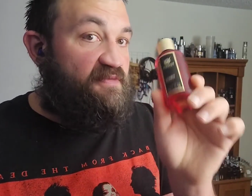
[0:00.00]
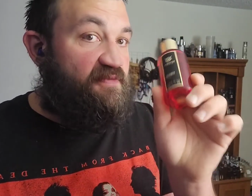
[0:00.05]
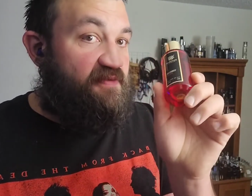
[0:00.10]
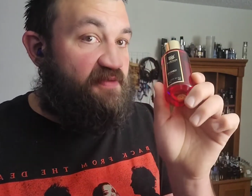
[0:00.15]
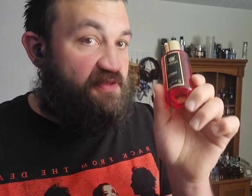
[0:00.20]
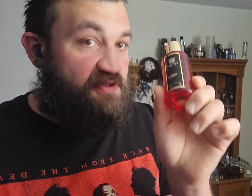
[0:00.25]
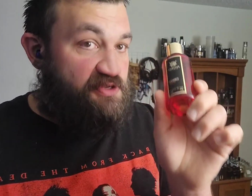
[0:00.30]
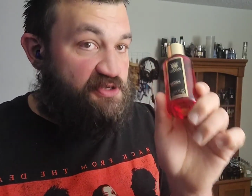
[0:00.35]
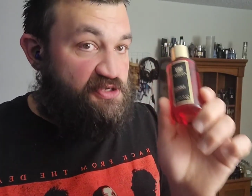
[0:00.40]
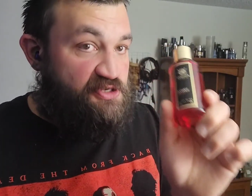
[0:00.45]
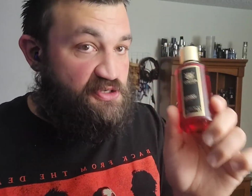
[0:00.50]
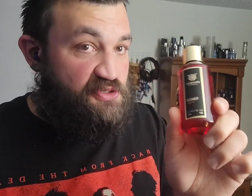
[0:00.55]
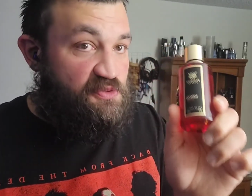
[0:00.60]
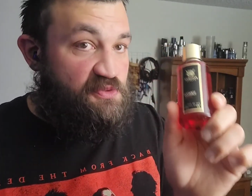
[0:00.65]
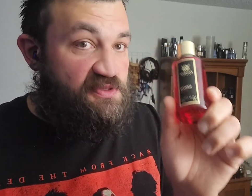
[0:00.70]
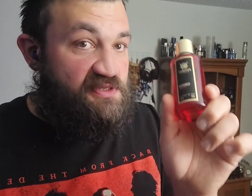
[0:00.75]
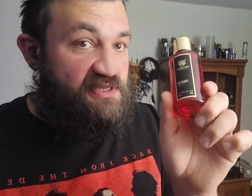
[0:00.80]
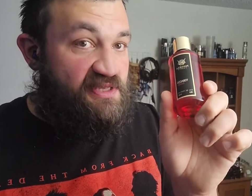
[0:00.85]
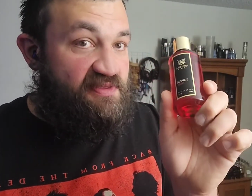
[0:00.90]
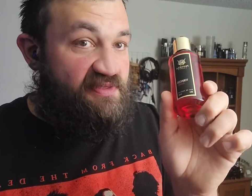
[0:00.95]
For the
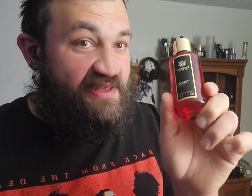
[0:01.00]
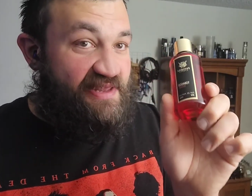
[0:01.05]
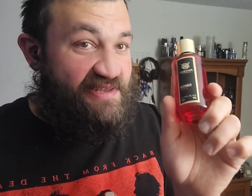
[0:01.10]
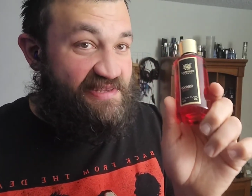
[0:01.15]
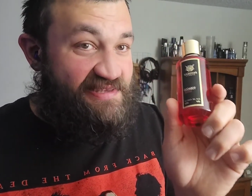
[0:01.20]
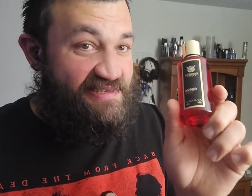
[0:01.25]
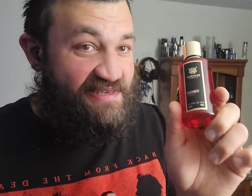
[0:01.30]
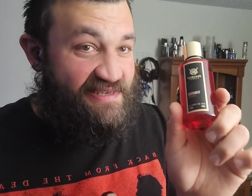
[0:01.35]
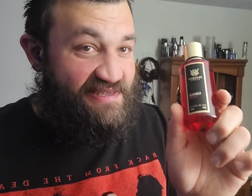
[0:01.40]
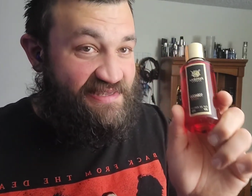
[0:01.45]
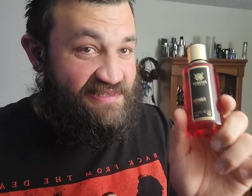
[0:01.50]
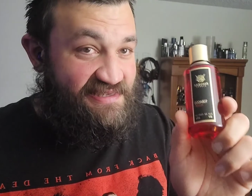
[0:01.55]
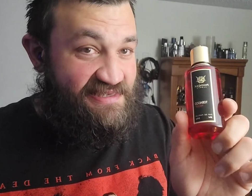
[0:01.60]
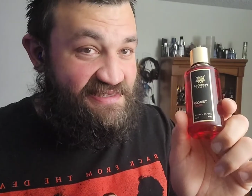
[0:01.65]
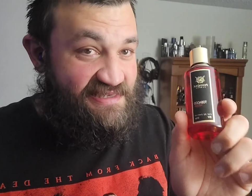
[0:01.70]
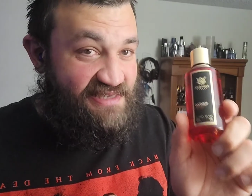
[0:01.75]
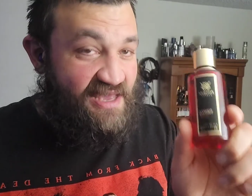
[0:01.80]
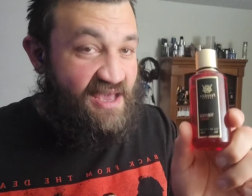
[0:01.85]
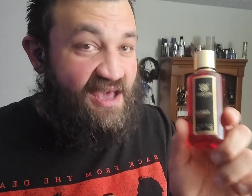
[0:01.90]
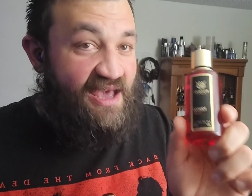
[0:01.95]
juice that is
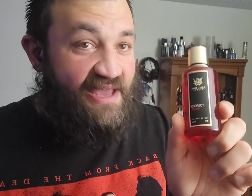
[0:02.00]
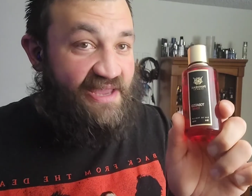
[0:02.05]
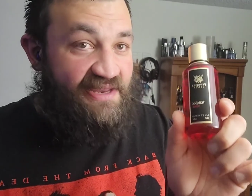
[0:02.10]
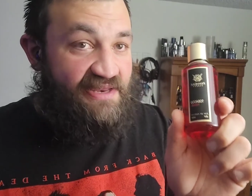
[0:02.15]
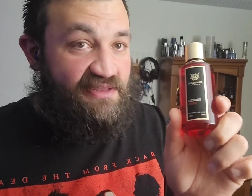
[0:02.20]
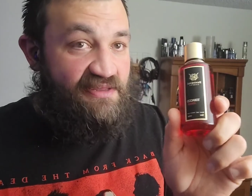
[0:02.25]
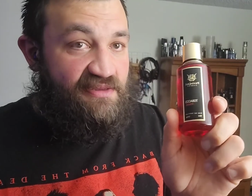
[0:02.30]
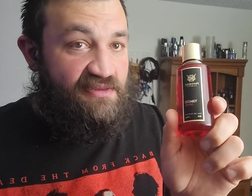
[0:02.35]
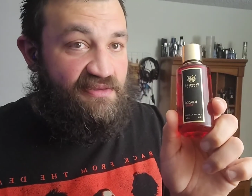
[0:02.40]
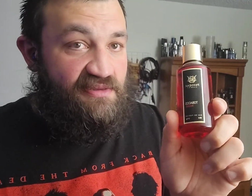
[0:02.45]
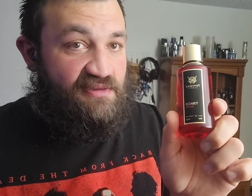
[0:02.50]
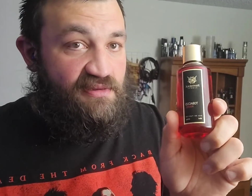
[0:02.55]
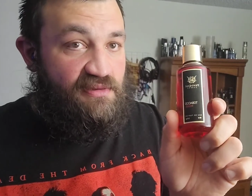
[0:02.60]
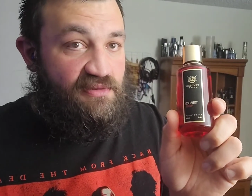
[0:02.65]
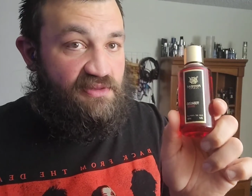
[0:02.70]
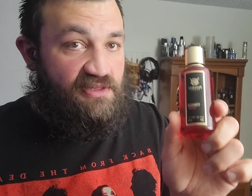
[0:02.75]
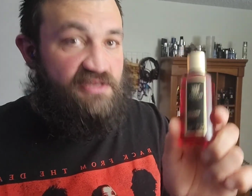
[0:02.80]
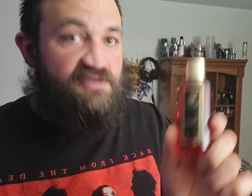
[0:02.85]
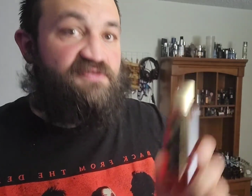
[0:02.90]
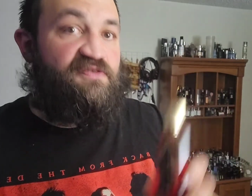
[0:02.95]
inside
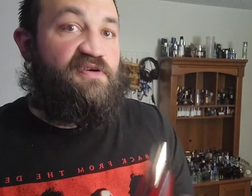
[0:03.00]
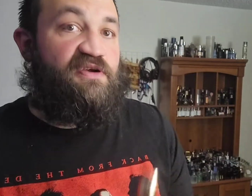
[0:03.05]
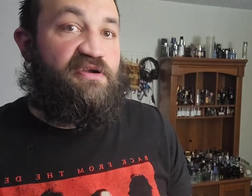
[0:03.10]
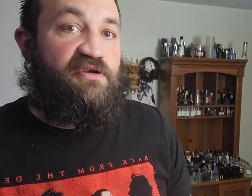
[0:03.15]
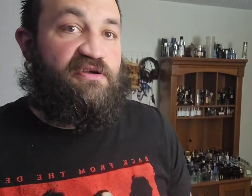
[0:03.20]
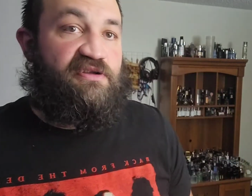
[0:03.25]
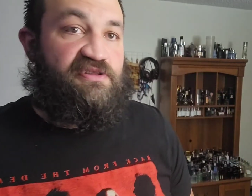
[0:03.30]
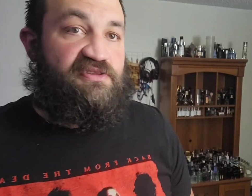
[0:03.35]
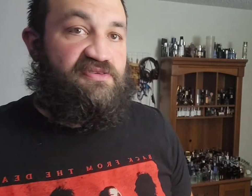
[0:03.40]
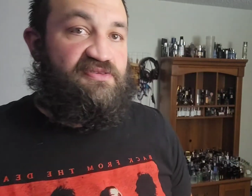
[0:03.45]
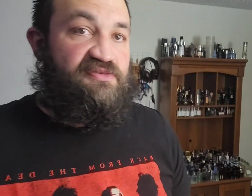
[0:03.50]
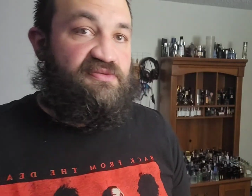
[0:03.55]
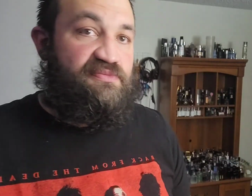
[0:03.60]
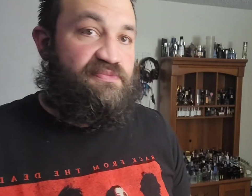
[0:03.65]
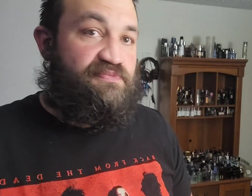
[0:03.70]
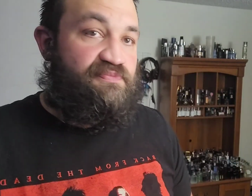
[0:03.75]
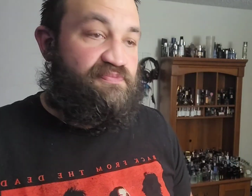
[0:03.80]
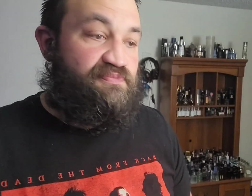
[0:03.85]
this fragrance,